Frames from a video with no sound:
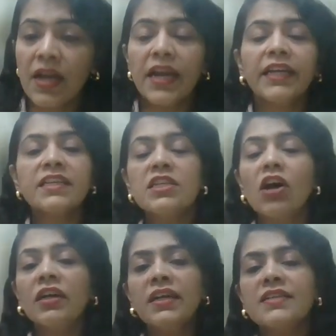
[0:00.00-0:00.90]
It is
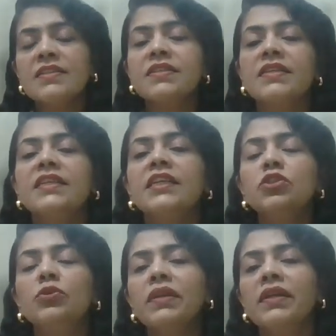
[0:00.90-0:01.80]
not necessary that
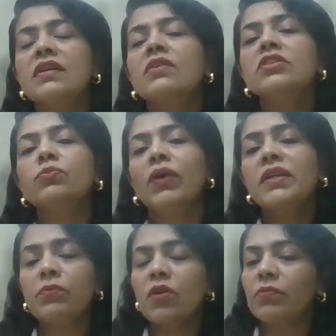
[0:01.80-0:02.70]
you will encounter
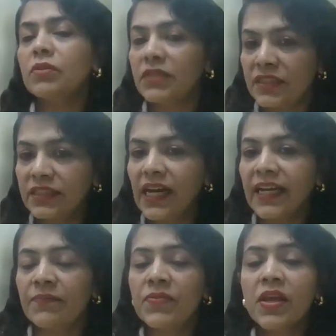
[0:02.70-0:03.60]
one problem at a
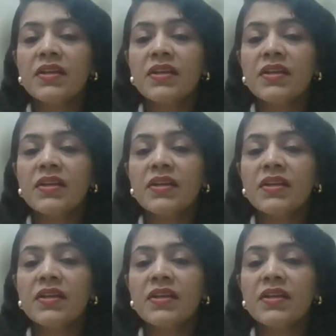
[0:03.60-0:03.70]
time.